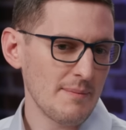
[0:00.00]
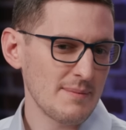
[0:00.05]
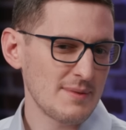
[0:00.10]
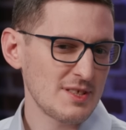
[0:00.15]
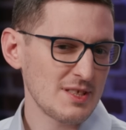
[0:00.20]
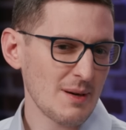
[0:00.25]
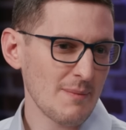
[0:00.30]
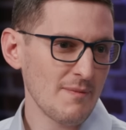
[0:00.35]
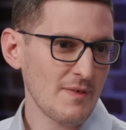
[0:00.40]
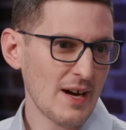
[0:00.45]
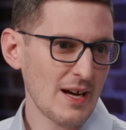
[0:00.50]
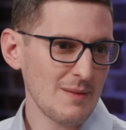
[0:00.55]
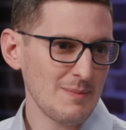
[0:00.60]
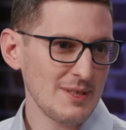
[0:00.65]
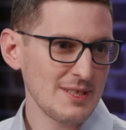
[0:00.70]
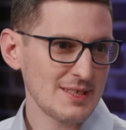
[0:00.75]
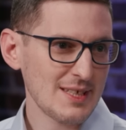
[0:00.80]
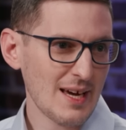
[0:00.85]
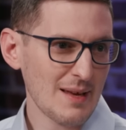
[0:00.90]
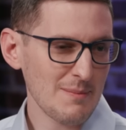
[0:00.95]
Some
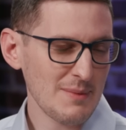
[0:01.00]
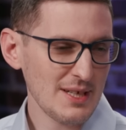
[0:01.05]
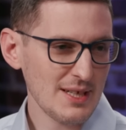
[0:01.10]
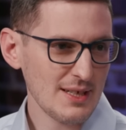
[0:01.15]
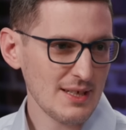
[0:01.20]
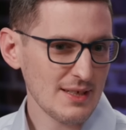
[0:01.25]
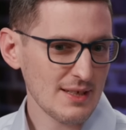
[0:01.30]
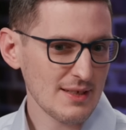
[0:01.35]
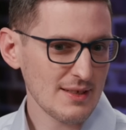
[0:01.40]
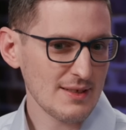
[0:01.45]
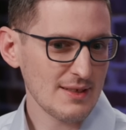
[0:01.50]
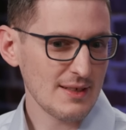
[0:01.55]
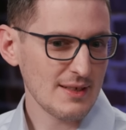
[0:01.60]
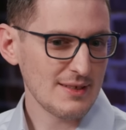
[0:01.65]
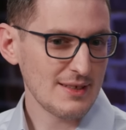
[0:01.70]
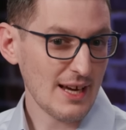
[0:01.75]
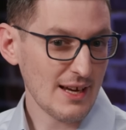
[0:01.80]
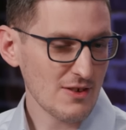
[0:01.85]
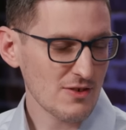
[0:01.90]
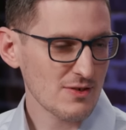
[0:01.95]
vitamins can be
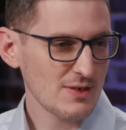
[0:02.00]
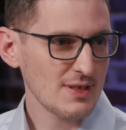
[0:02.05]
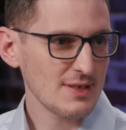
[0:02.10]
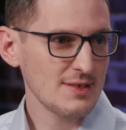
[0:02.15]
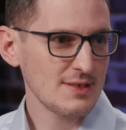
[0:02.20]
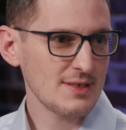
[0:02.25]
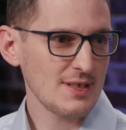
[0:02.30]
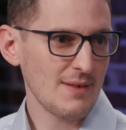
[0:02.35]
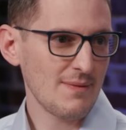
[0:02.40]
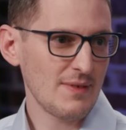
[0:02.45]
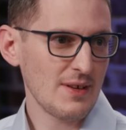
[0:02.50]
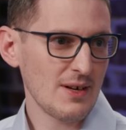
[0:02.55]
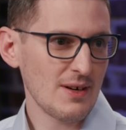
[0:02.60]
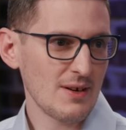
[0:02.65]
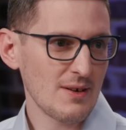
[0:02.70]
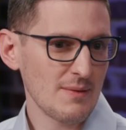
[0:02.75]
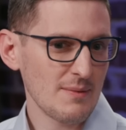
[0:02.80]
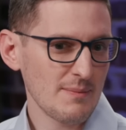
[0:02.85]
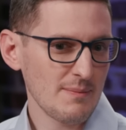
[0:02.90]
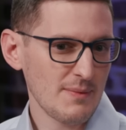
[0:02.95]
dangerous if
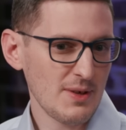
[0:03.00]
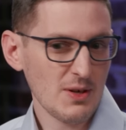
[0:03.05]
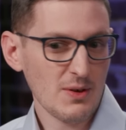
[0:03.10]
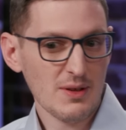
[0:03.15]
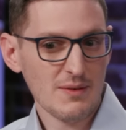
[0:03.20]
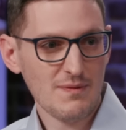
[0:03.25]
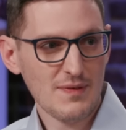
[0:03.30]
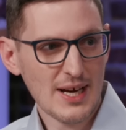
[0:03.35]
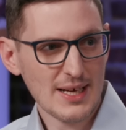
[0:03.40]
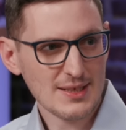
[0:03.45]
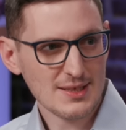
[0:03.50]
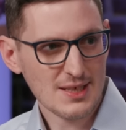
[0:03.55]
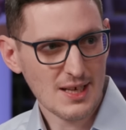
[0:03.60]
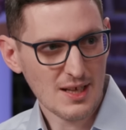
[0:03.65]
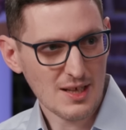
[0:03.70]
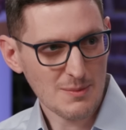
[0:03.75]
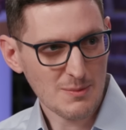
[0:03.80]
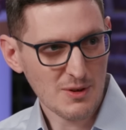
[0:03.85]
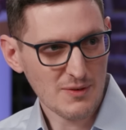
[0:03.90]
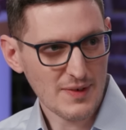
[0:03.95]
they're, the
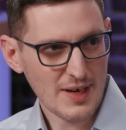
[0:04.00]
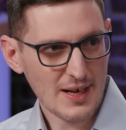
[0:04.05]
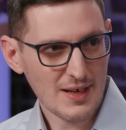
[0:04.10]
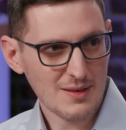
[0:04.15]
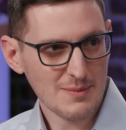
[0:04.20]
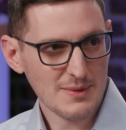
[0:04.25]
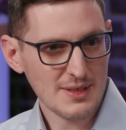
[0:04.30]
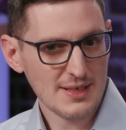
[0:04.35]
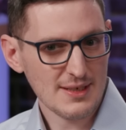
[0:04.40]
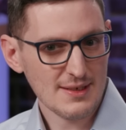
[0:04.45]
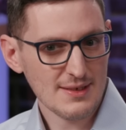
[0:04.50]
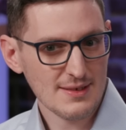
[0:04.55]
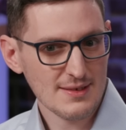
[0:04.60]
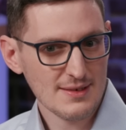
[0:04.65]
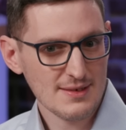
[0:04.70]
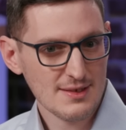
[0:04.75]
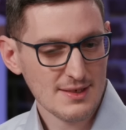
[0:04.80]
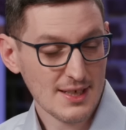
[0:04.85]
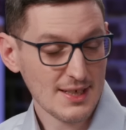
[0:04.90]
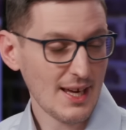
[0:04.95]
fat-soluble
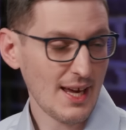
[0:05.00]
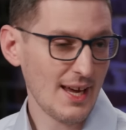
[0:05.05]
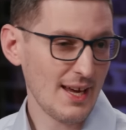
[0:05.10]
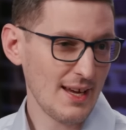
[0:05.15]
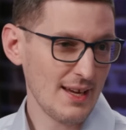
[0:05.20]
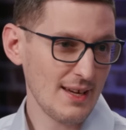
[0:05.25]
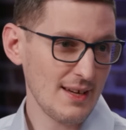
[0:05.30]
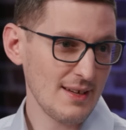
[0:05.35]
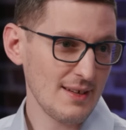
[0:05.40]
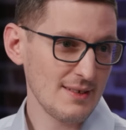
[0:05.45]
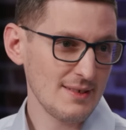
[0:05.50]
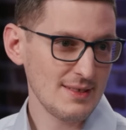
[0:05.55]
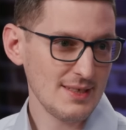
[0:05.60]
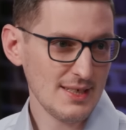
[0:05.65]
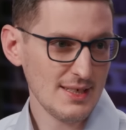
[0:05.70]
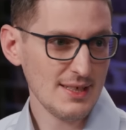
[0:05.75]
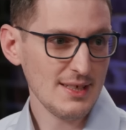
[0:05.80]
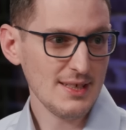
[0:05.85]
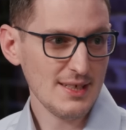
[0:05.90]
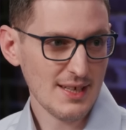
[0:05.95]
vitamins like A,
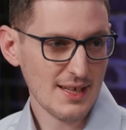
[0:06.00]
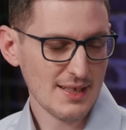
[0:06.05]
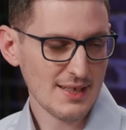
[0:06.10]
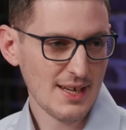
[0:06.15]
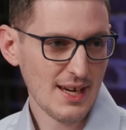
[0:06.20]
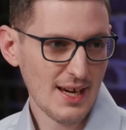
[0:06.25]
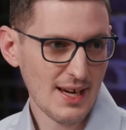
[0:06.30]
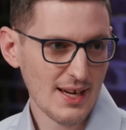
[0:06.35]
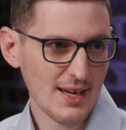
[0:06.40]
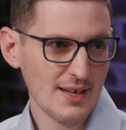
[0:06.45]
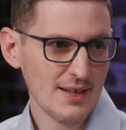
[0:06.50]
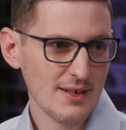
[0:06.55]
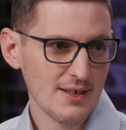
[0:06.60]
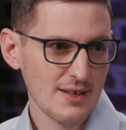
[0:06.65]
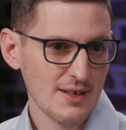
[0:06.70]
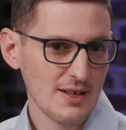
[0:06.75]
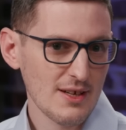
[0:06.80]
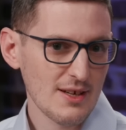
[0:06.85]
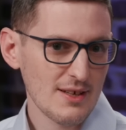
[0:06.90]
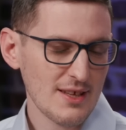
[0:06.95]
D, E, and K.
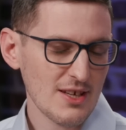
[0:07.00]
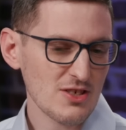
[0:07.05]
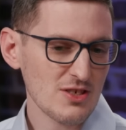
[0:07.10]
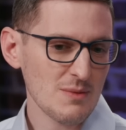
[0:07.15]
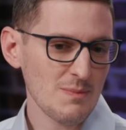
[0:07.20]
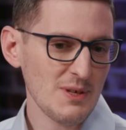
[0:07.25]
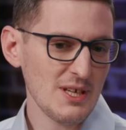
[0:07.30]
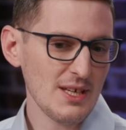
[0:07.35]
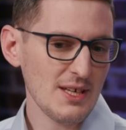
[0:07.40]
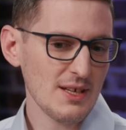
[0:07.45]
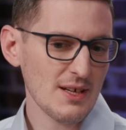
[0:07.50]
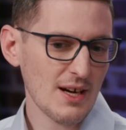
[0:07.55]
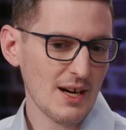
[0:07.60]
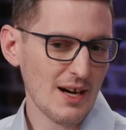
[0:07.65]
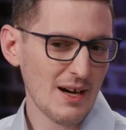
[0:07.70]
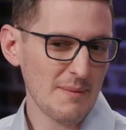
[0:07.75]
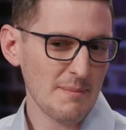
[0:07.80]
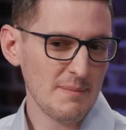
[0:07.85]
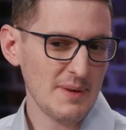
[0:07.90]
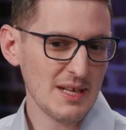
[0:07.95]
They should be
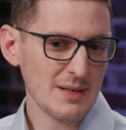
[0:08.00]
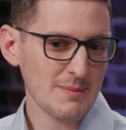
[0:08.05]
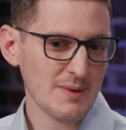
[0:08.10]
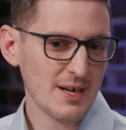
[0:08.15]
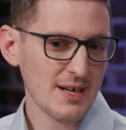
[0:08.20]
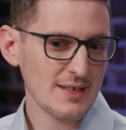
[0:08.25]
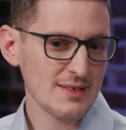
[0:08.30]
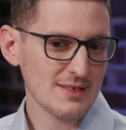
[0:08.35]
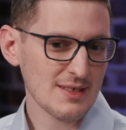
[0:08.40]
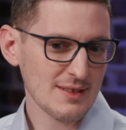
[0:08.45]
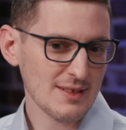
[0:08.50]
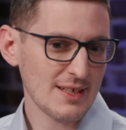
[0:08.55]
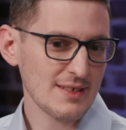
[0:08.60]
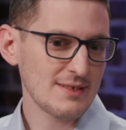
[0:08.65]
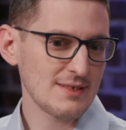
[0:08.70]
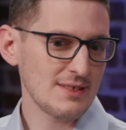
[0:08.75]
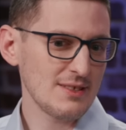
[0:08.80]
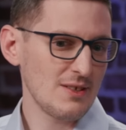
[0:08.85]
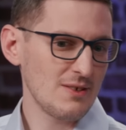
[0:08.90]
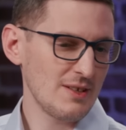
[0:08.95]
minimized
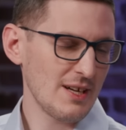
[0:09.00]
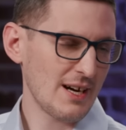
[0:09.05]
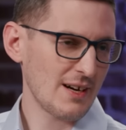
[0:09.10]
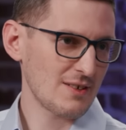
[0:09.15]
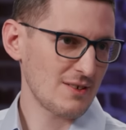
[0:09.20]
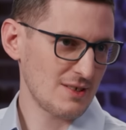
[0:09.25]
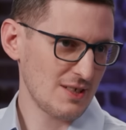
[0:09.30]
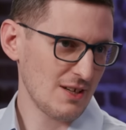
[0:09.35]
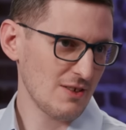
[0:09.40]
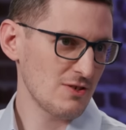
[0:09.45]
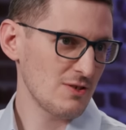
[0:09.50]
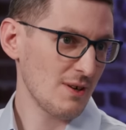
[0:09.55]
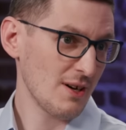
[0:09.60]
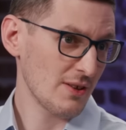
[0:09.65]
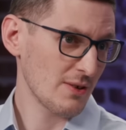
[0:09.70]
unless your doctor tells you